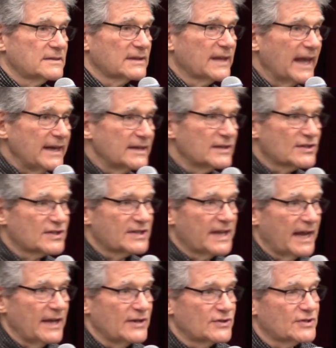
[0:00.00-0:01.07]
latent
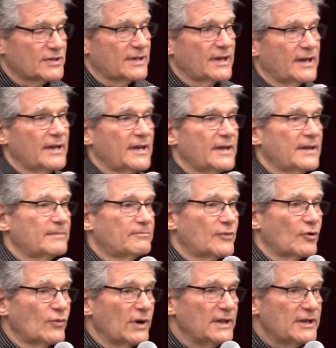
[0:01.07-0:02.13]
stage,
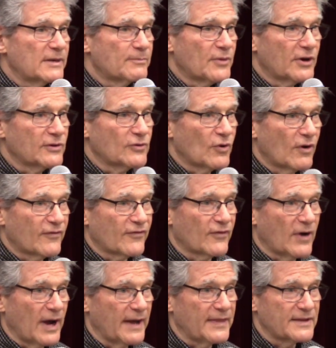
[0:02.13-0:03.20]
Borrelia
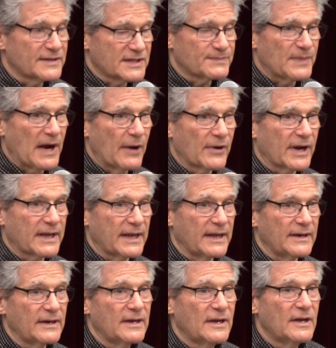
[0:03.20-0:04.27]
burgdorferi, the
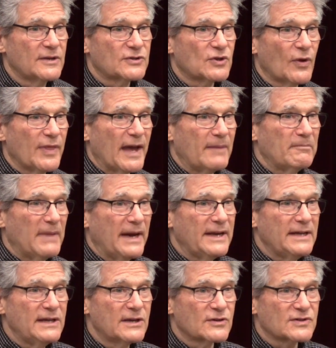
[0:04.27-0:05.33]
spirochete, so that
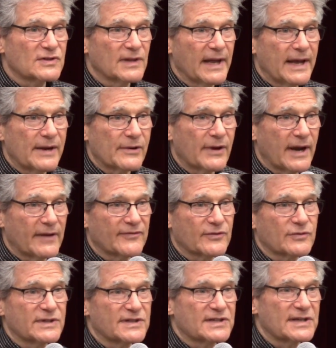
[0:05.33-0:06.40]
many years later,
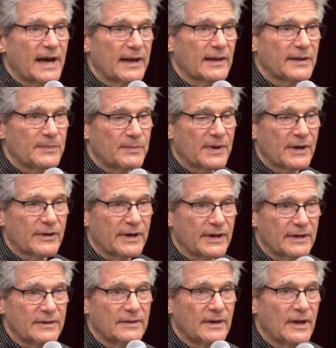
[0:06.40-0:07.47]
after a silent
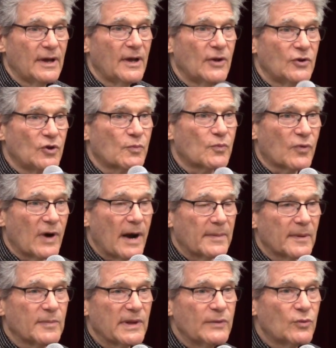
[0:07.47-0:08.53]
period, you
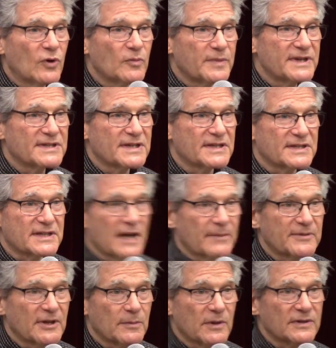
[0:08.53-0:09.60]
probably will be
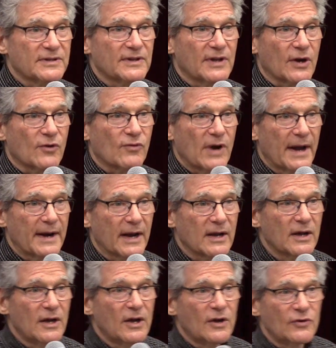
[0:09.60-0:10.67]
susceptible to the chronic
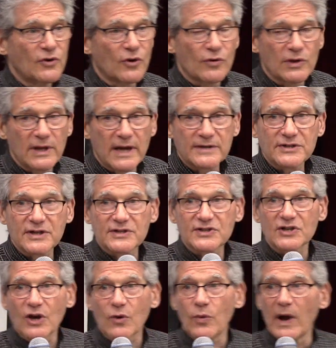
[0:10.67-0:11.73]
neurologic
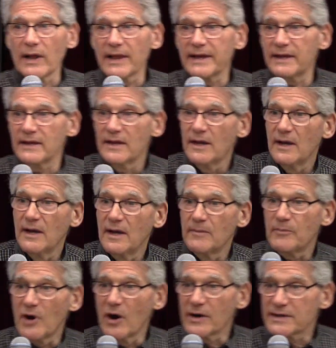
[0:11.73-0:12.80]
sequelae,
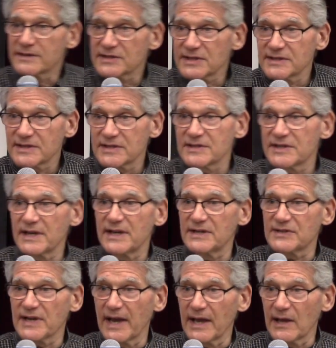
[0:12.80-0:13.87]
Parkinson's
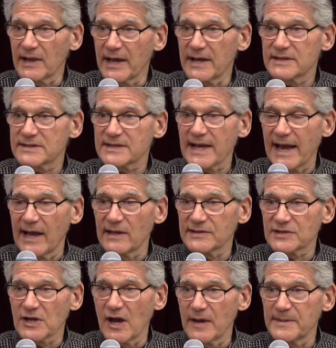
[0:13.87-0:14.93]
disease, ALS,
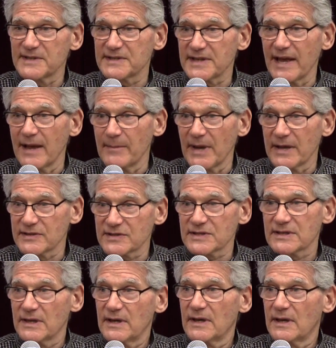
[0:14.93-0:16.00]
Alzheimer's,
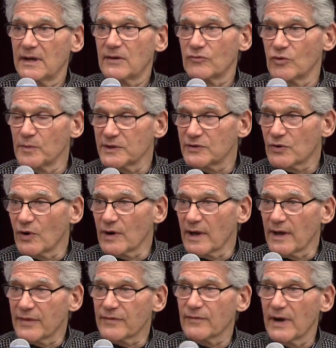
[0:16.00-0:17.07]
MS, rheumatoid
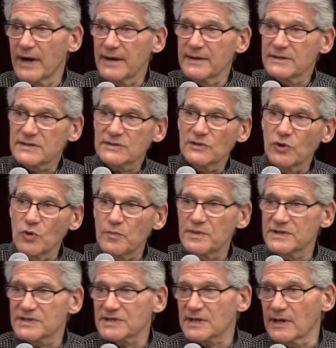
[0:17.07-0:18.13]
arthritis,
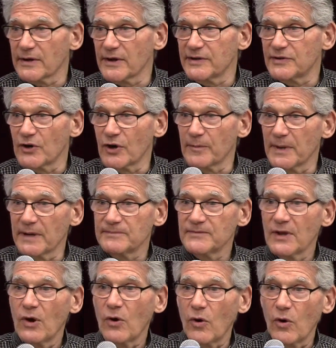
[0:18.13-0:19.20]
lupus, scleroderma,
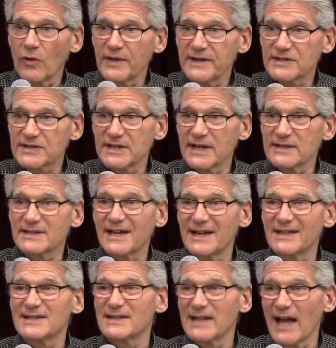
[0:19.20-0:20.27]
all these things. It
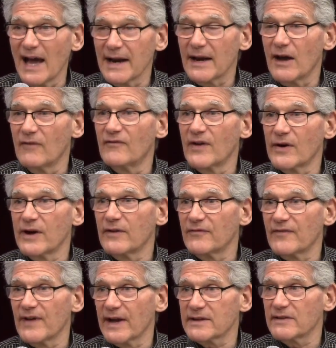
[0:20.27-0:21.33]
is not a very
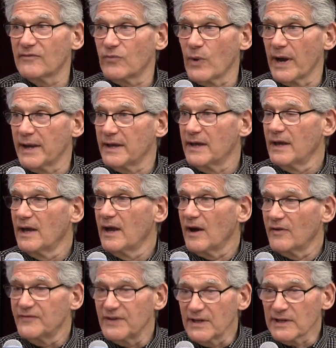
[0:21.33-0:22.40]
effective way
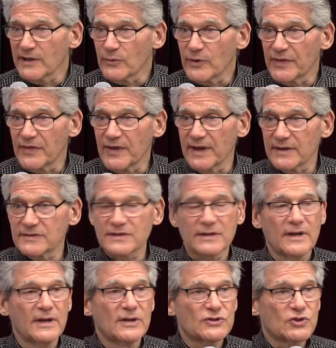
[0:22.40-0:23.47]
of dealing with things.
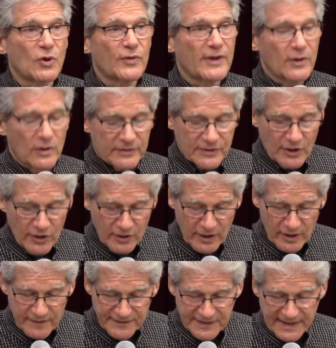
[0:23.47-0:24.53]
So the
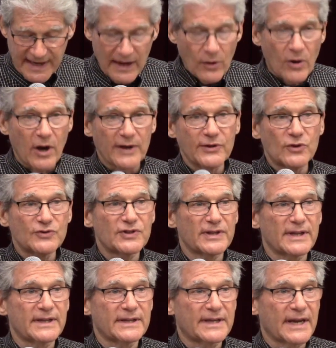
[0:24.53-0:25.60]
alternatives now are using
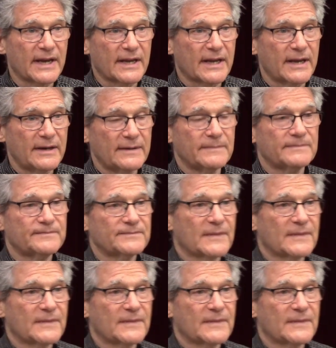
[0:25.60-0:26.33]
the tick kit